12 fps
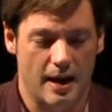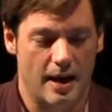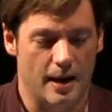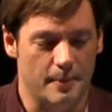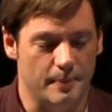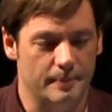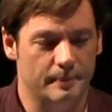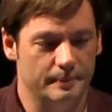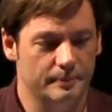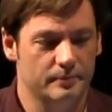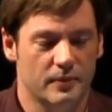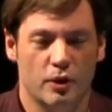Um,
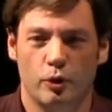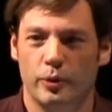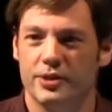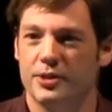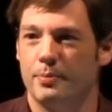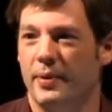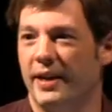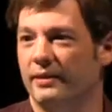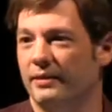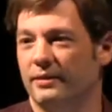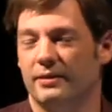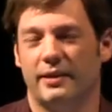who has
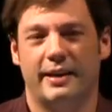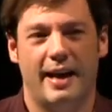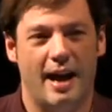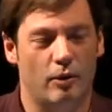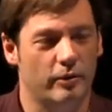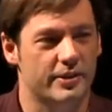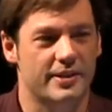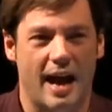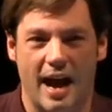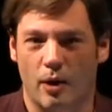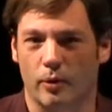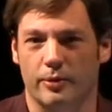spent countless
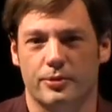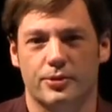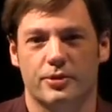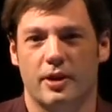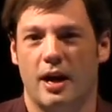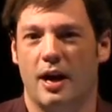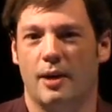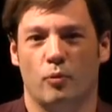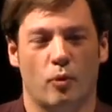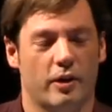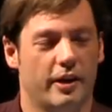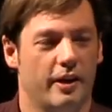hours
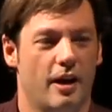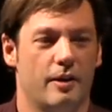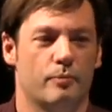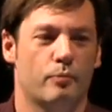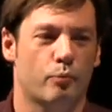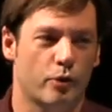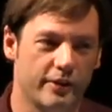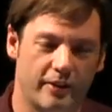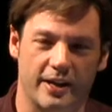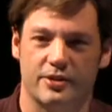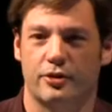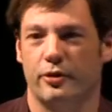um, working on
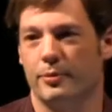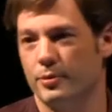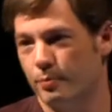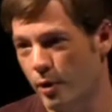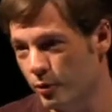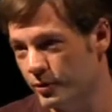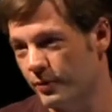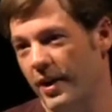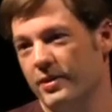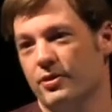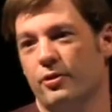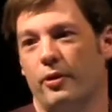pre-flight scripts,
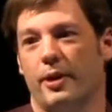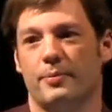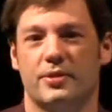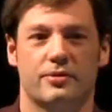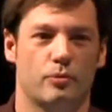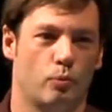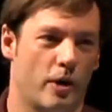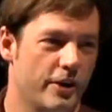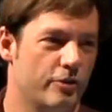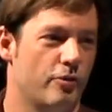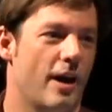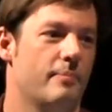post-flight scripts?
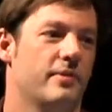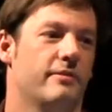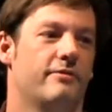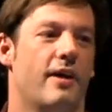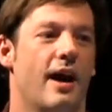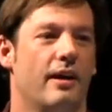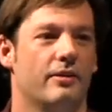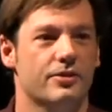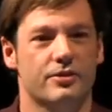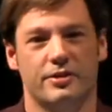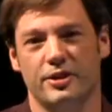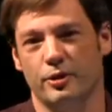Where do you drop the
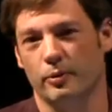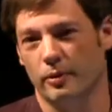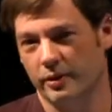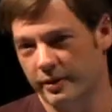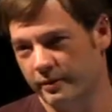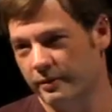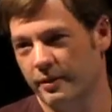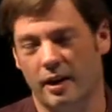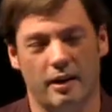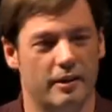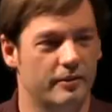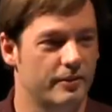files? Do you,
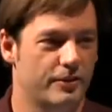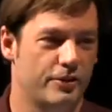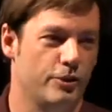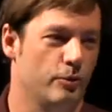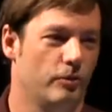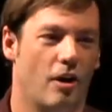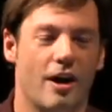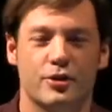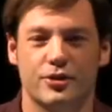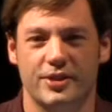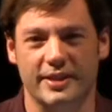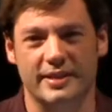uh, do you
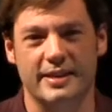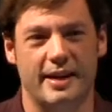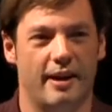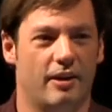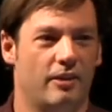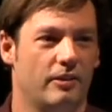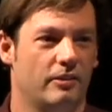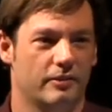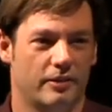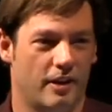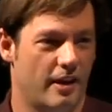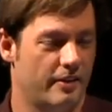launch
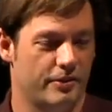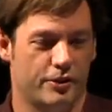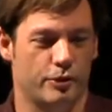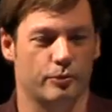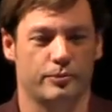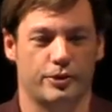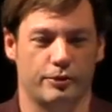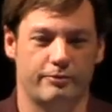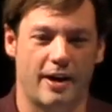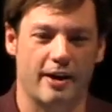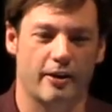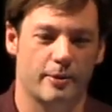CTL? Uh, do, you, do you
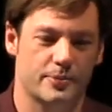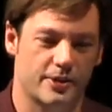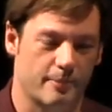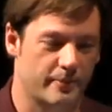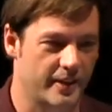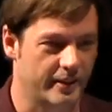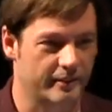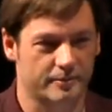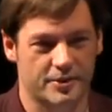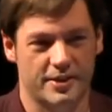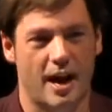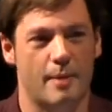fire up
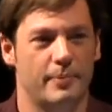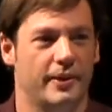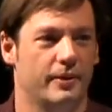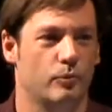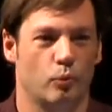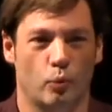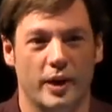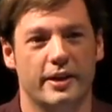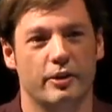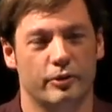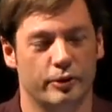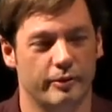something, stop it?
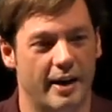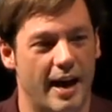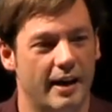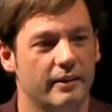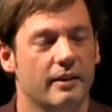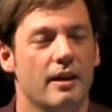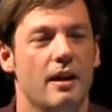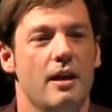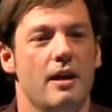When do you do that?